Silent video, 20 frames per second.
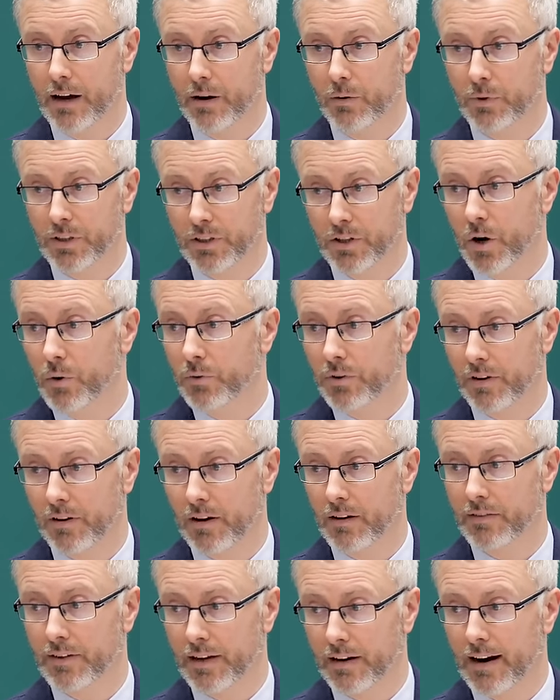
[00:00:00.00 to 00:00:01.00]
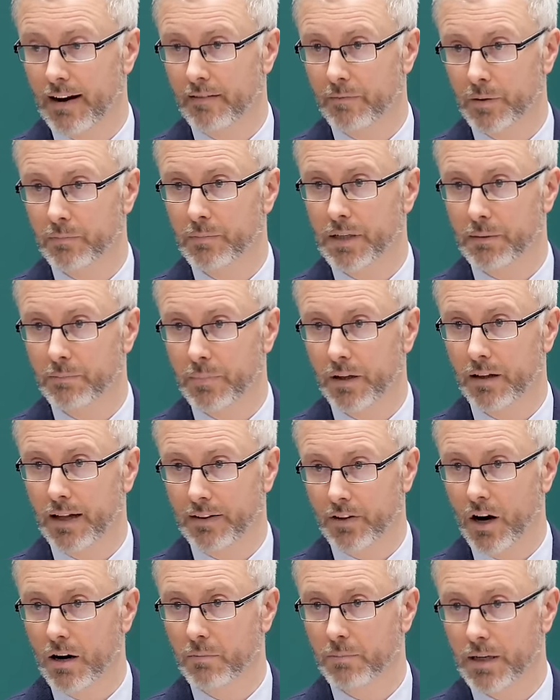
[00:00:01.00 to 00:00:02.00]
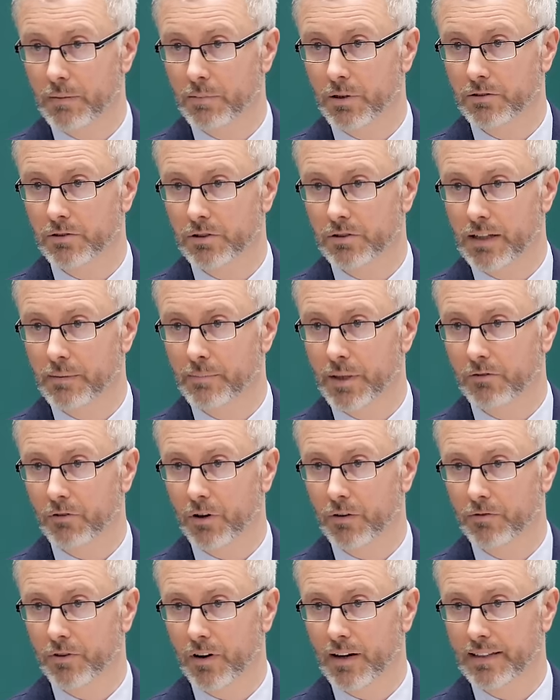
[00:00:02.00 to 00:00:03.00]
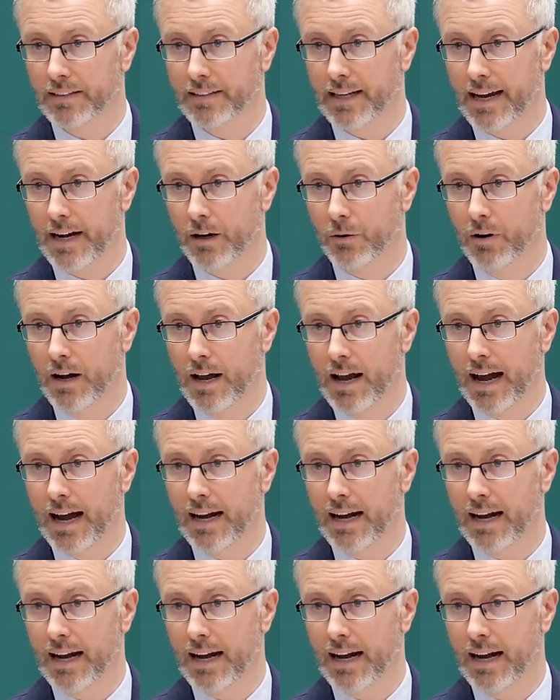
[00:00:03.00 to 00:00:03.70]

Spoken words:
We know there have been people and are people sleeping rough right now.